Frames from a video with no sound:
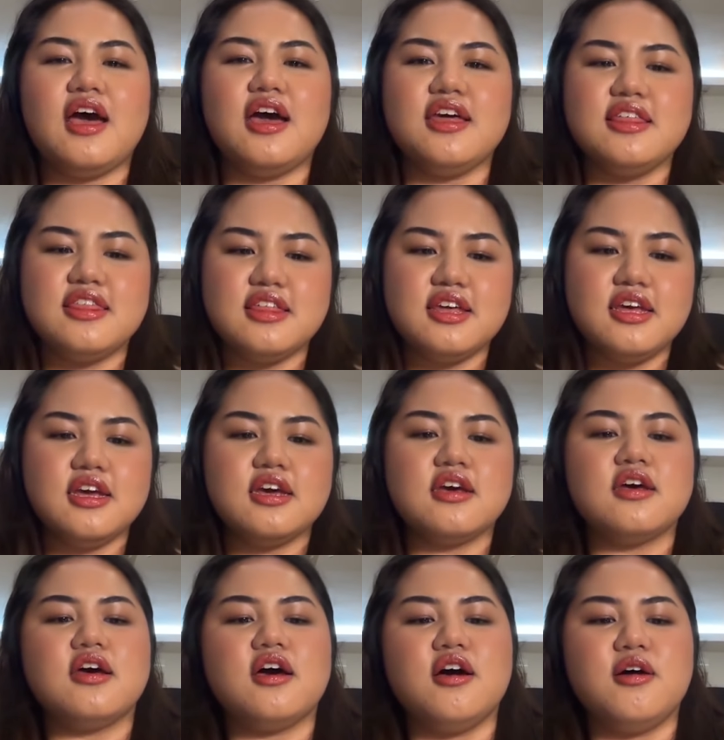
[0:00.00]
I
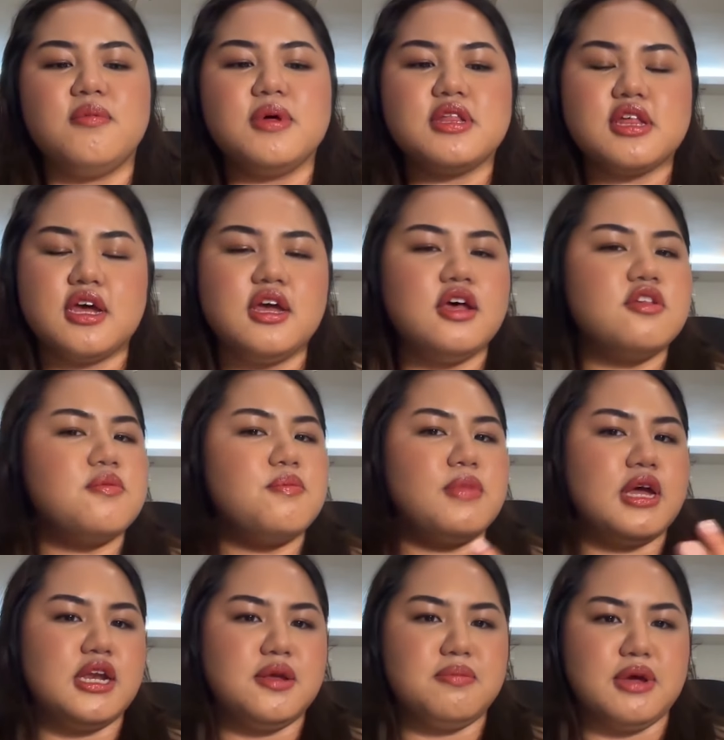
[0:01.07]
think acai has
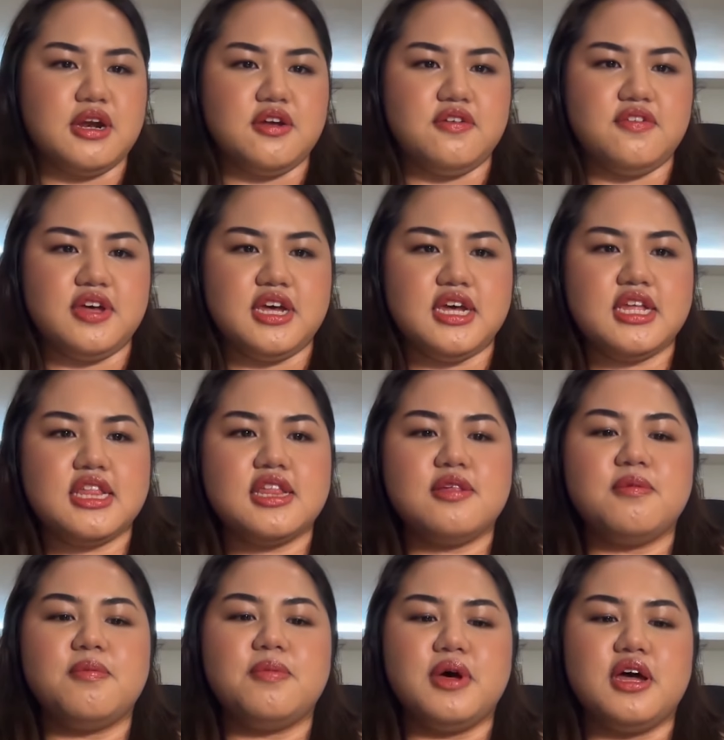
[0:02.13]
many
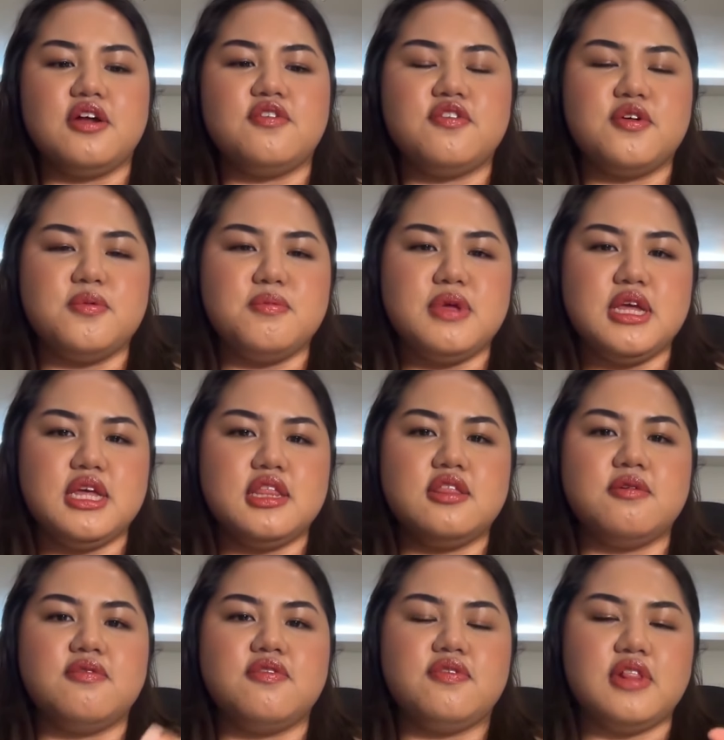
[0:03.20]
benefits, but for me,
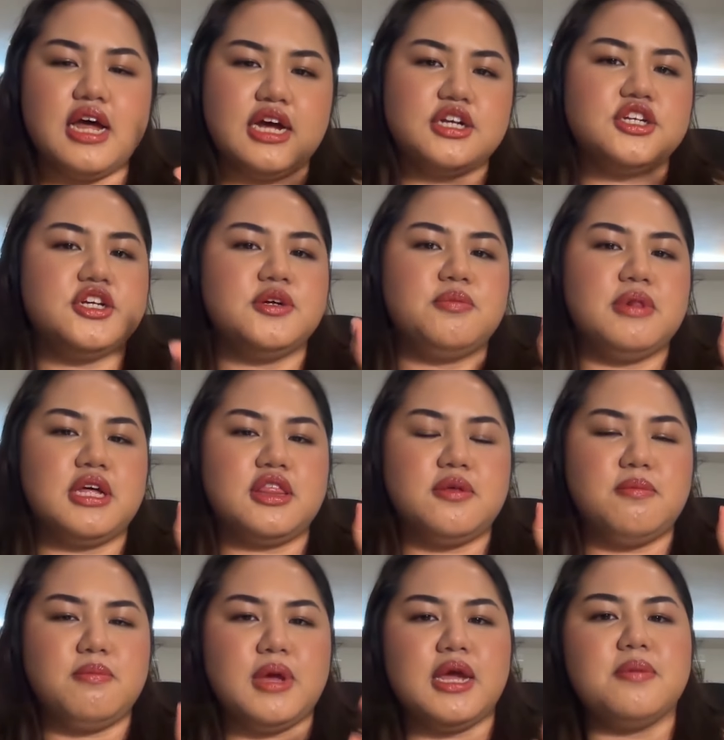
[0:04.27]
the flagship, like
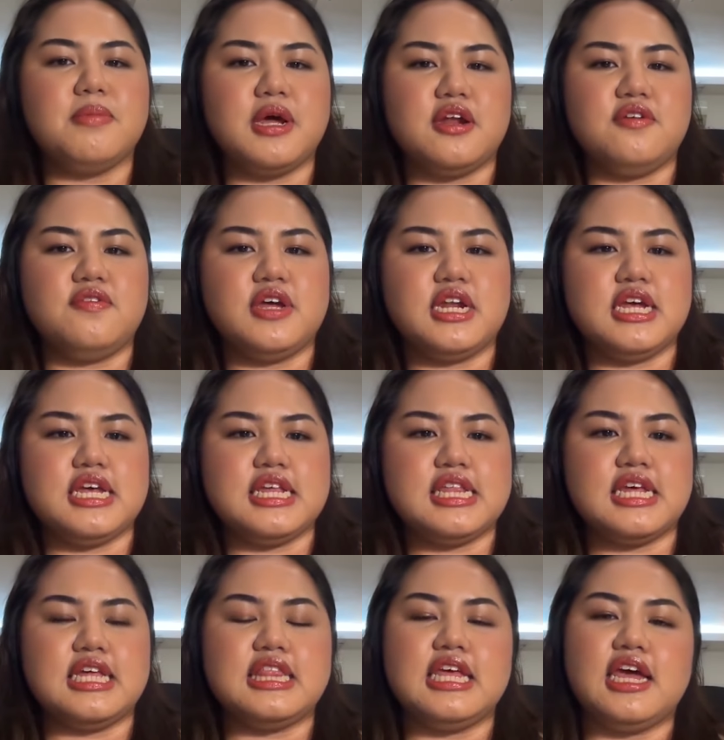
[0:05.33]
the main benefit
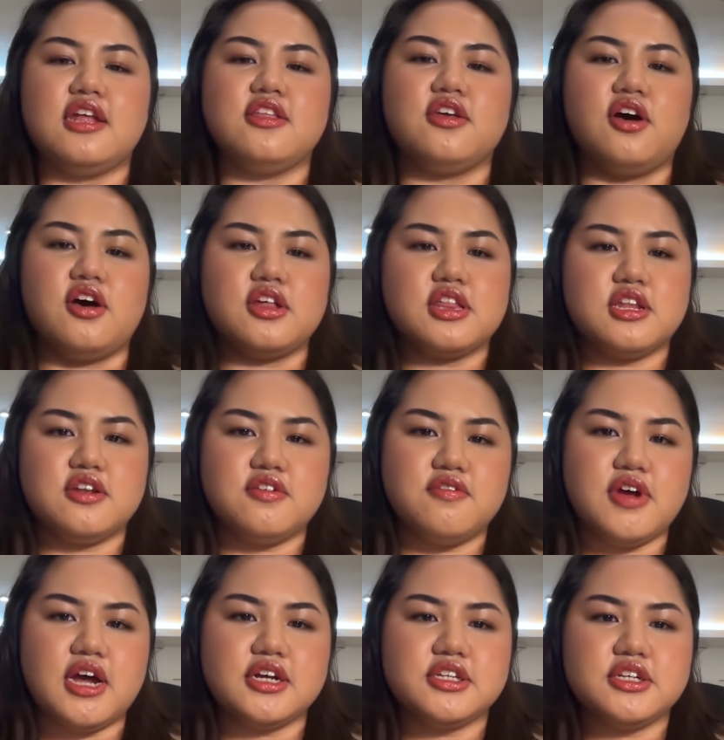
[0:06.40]
is like the antioxidant
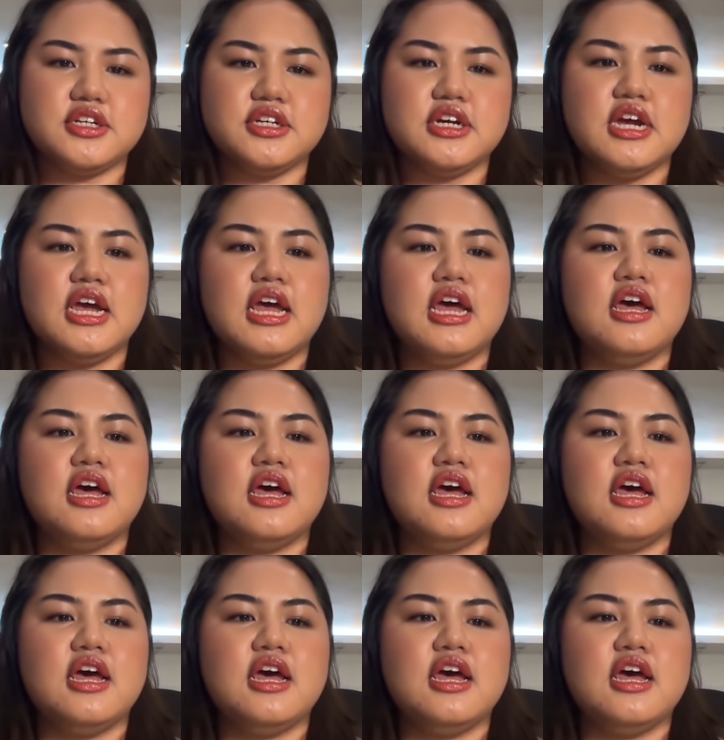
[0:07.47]
factor.